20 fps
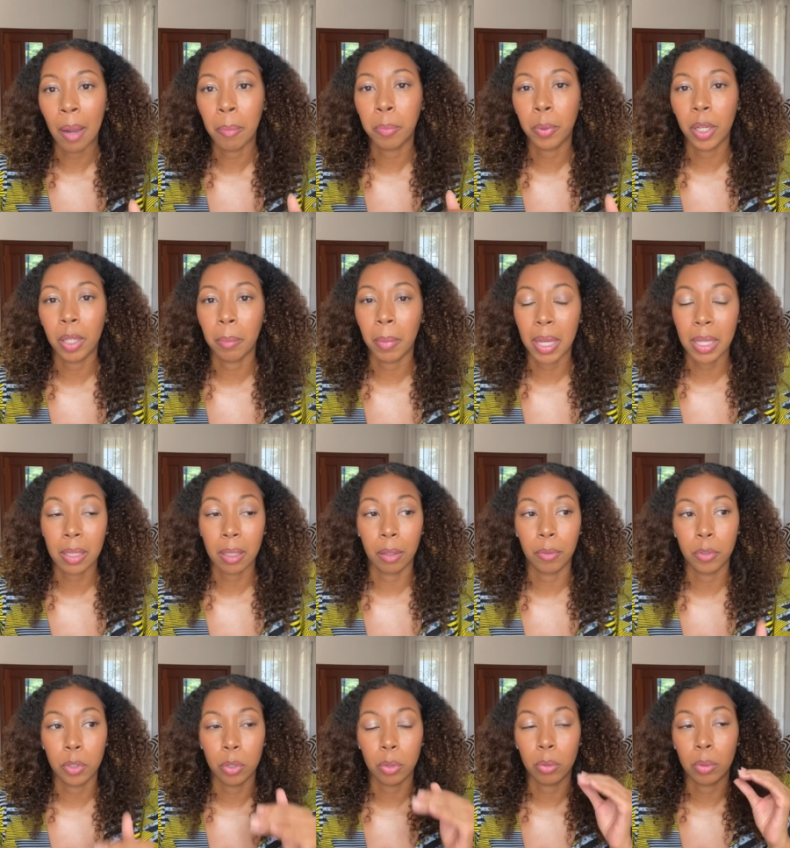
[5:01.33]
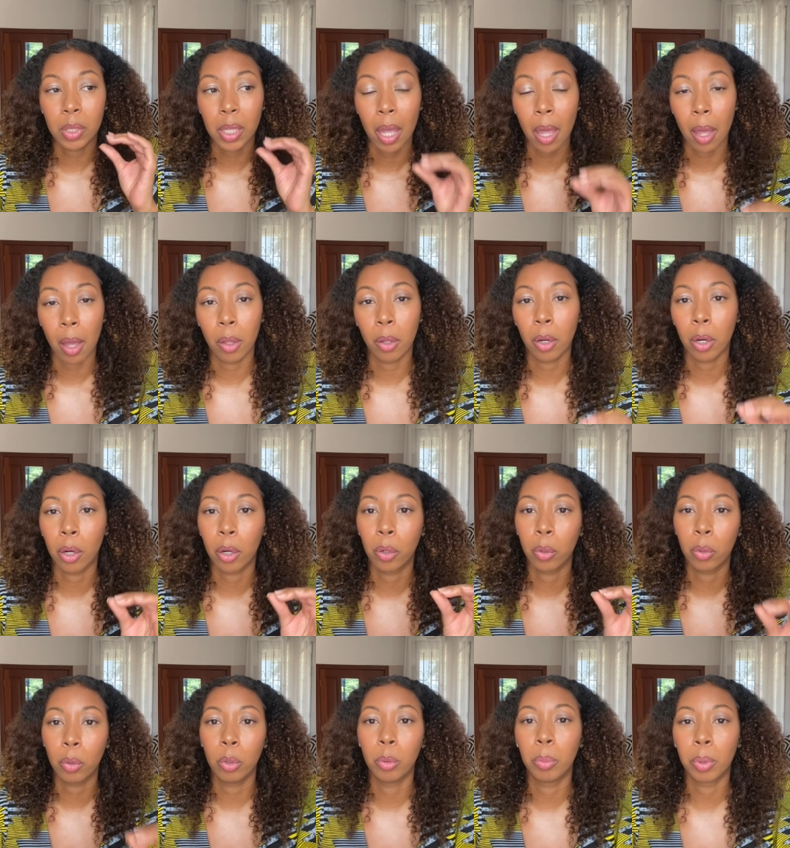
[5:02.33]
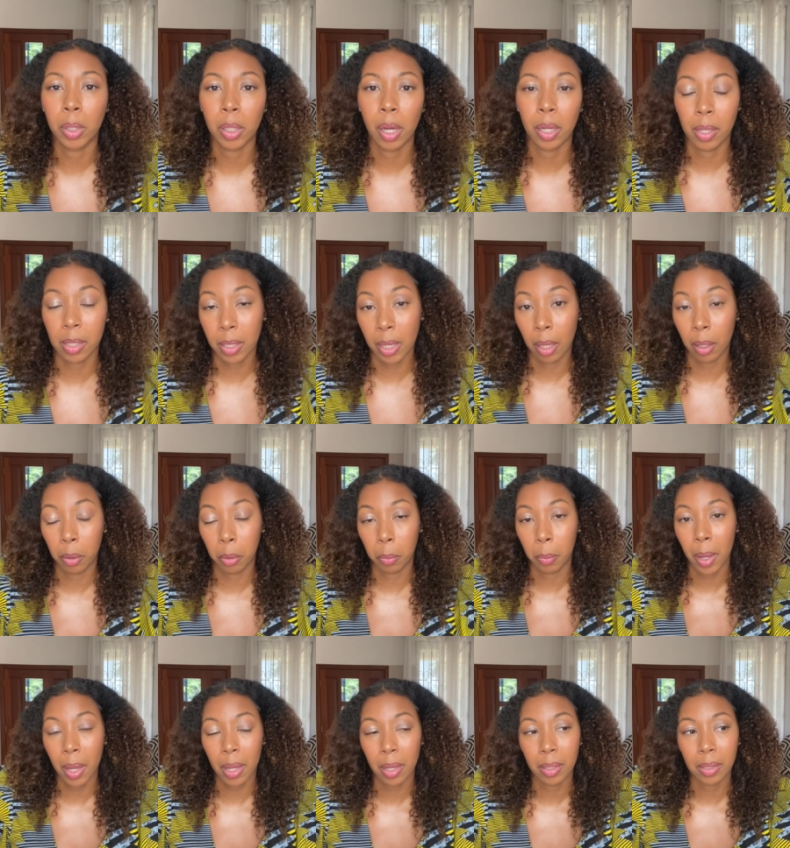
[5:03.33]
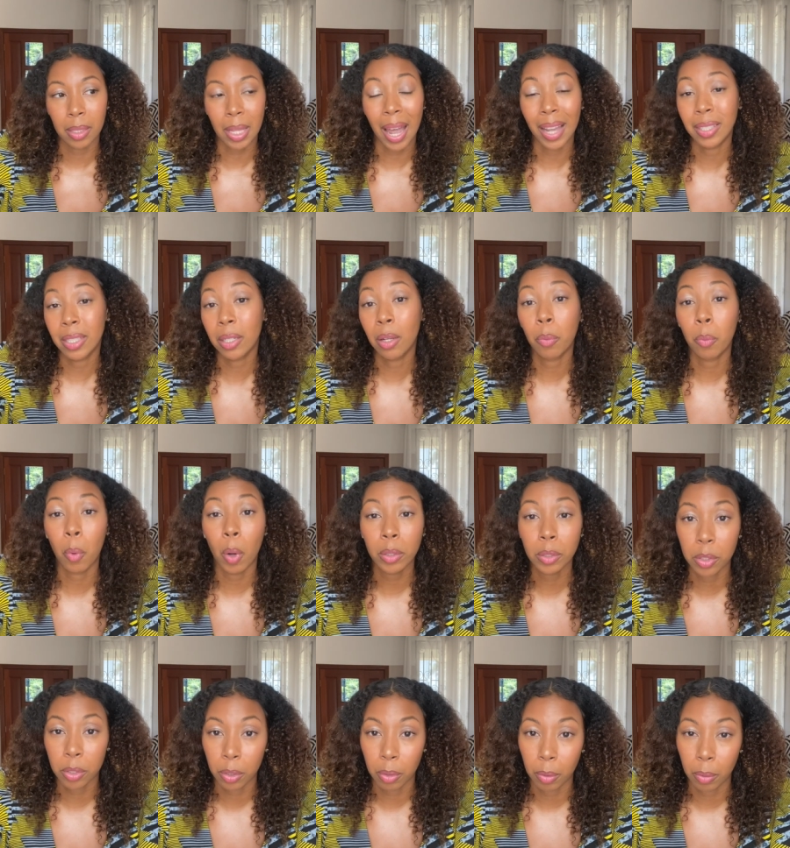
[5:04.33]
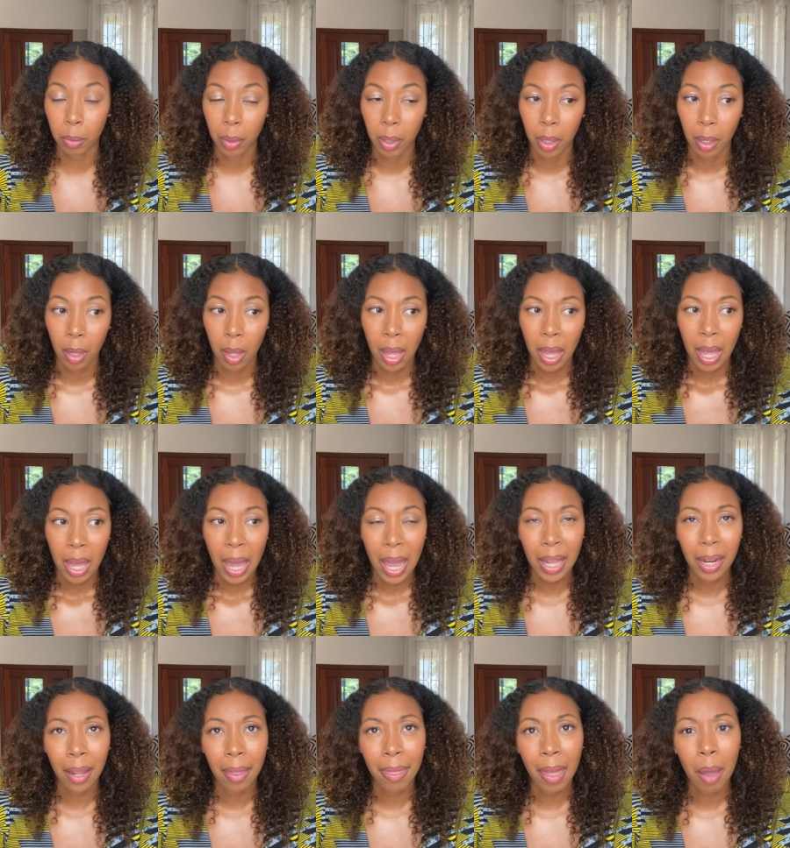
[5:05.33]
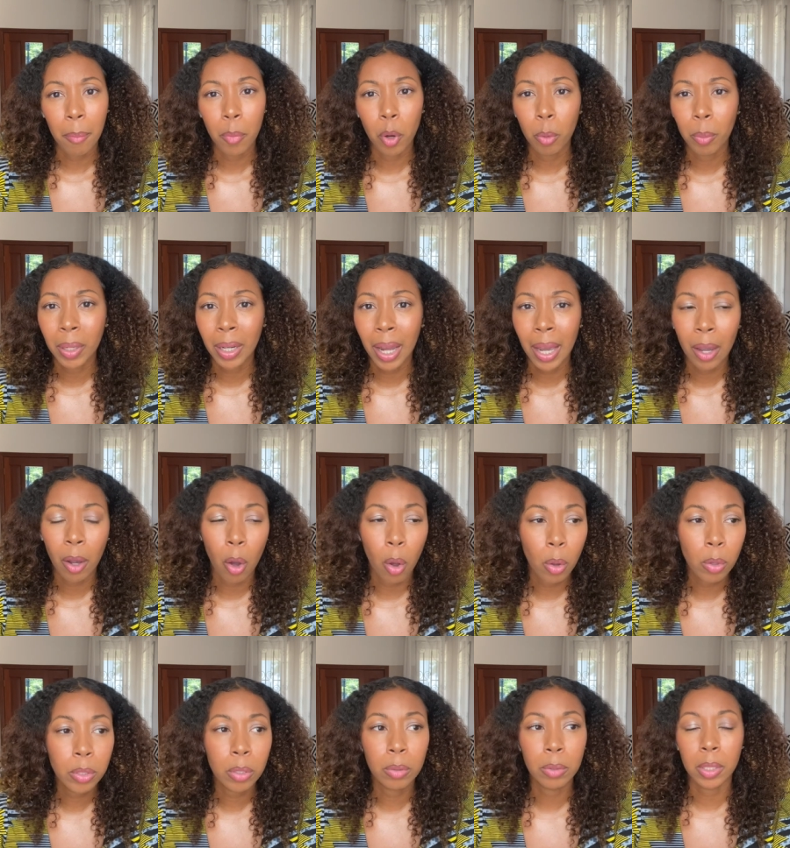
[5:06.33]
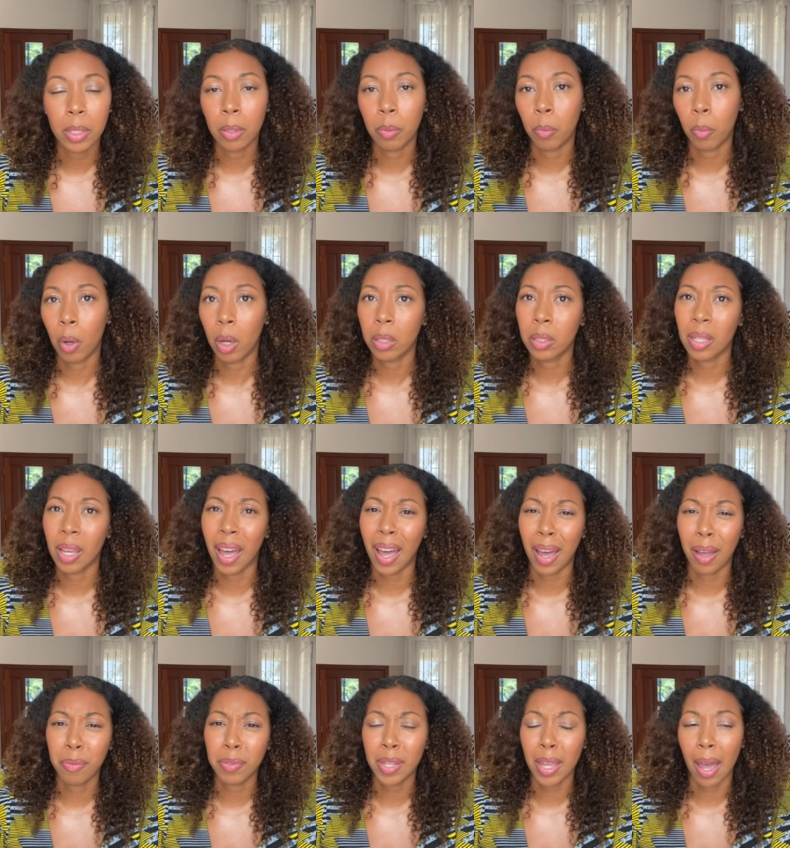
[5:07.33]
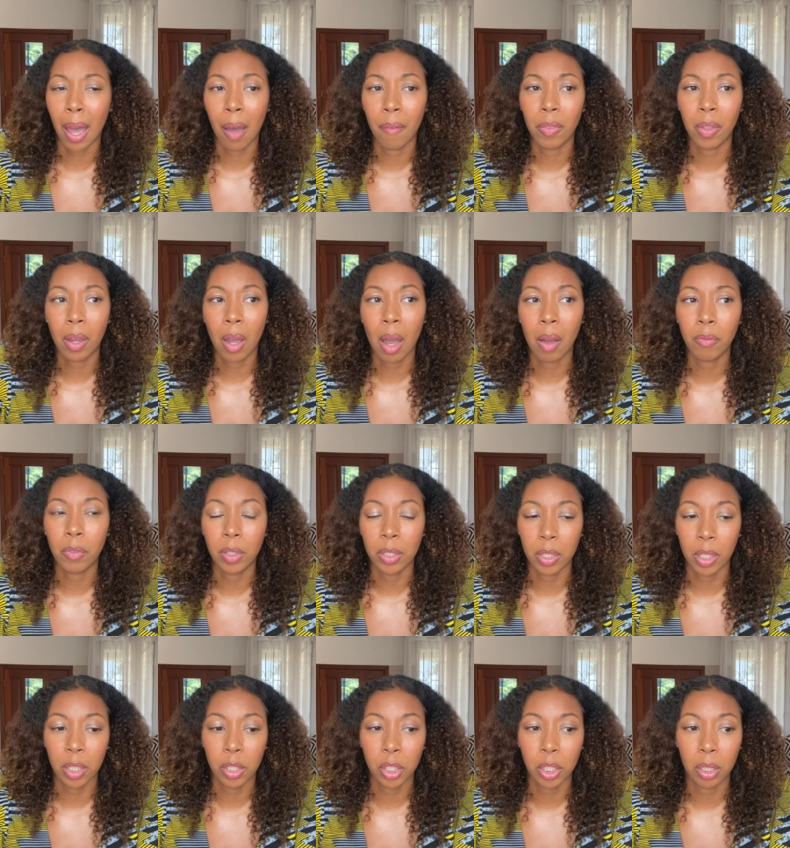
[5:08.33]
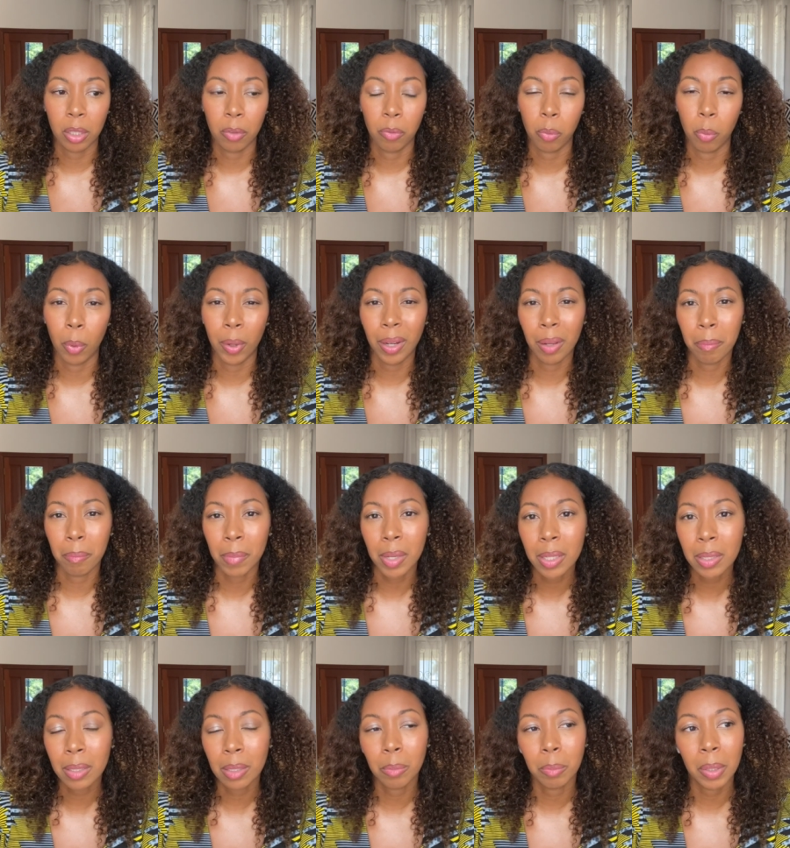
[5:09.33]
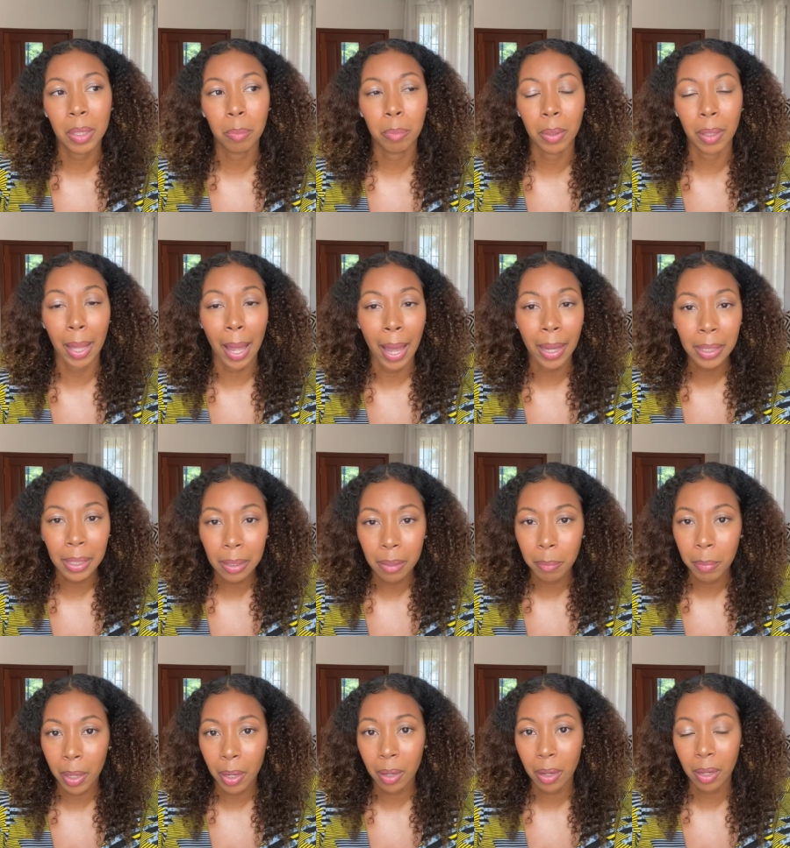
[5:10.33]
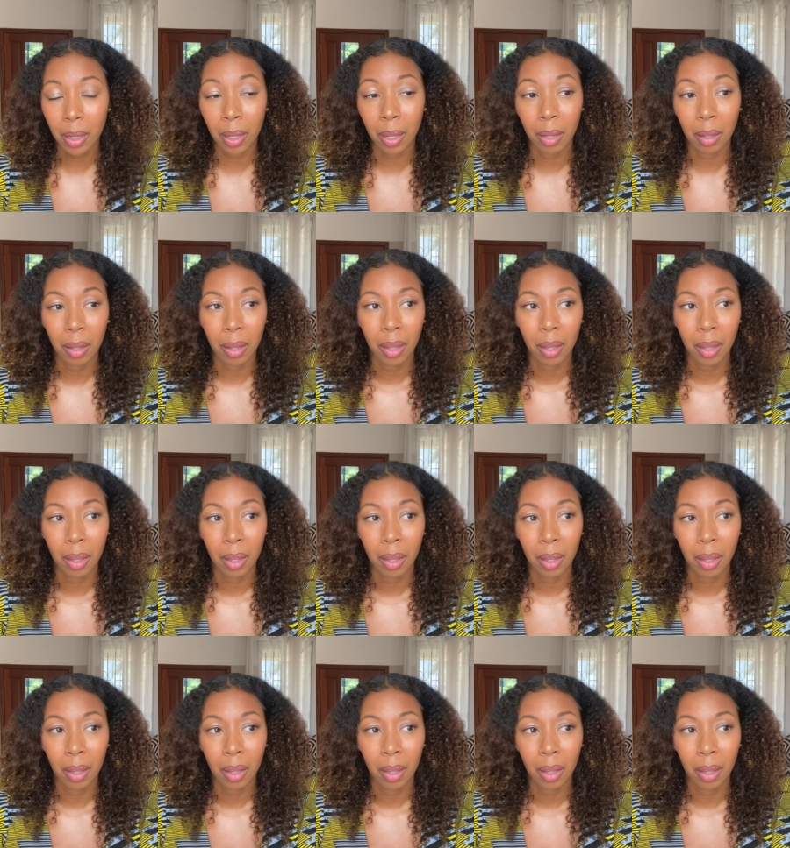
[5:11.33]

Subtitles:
bring myself to tell her who Breonna Taylor was. I didn't want to. And at that moment, I also didn't want to have the conversation of what it meant to be Black in America.